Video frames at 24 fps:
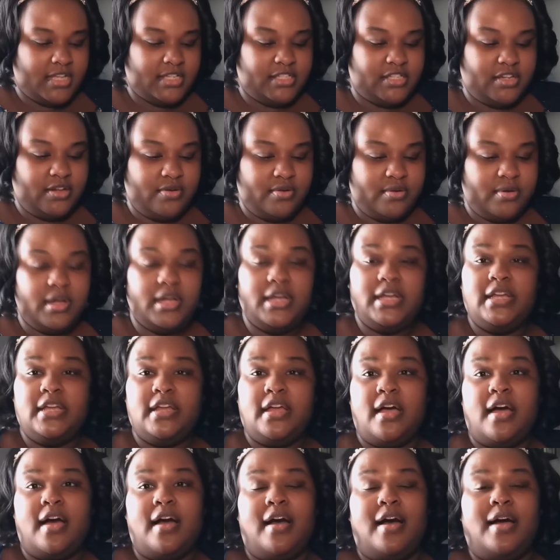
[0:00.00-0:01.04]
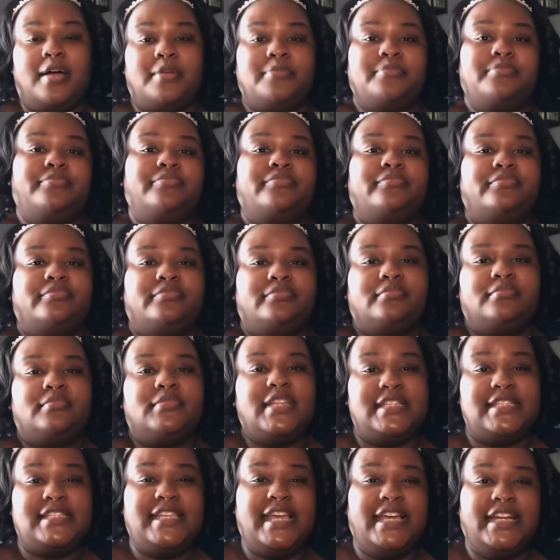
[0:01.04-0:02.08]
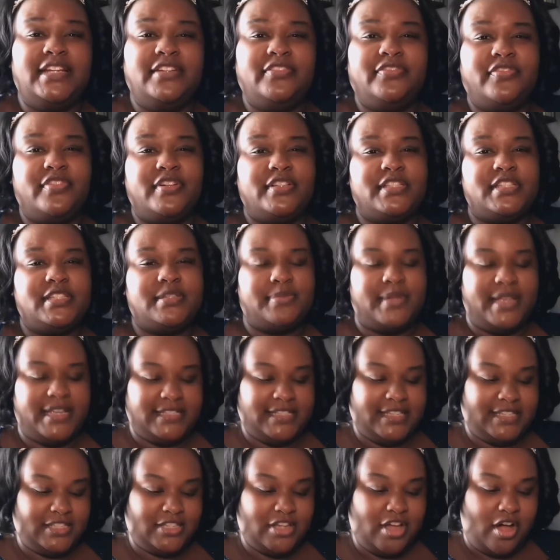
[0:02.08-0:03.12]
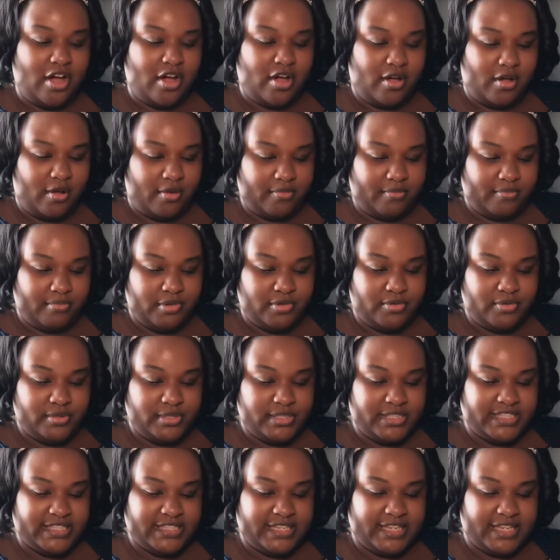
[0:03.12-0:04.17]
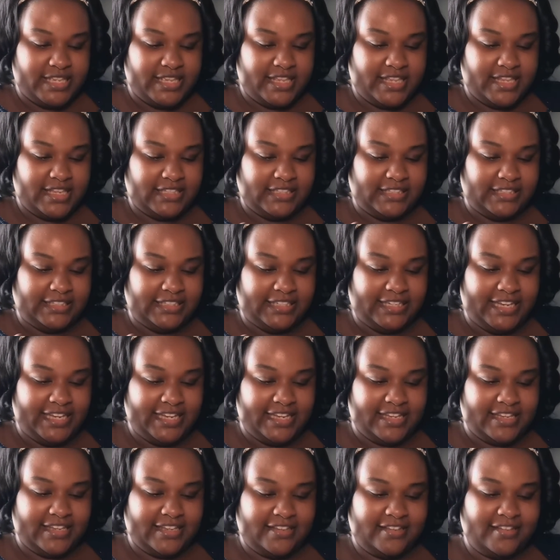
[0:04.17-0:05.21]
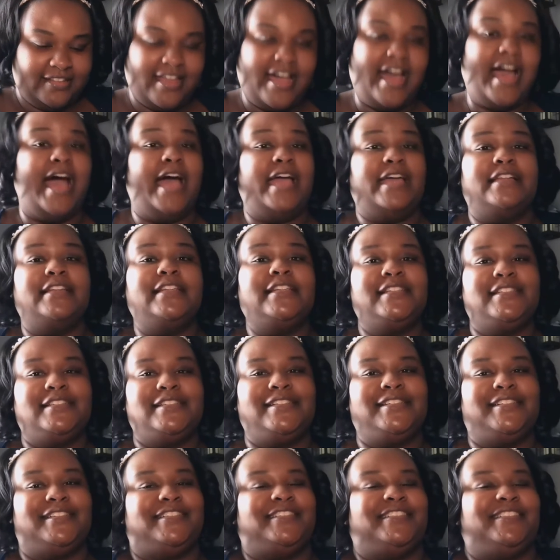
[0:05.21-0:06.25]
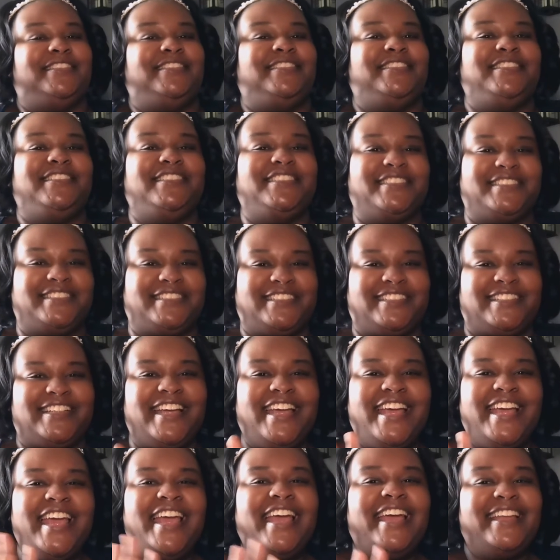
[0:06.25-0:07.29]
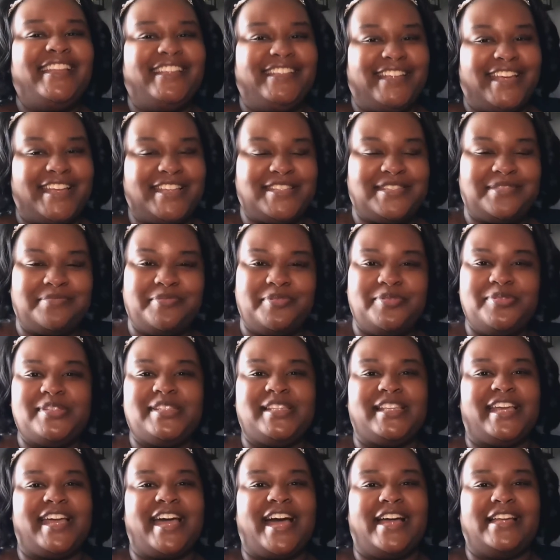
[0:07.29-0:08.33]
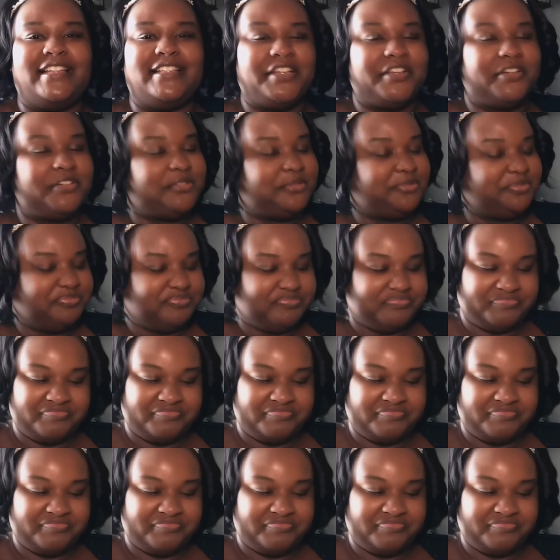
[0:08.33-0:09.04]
So the setting for this place is called Moose Lick Island. Yes, Moose Lick Island.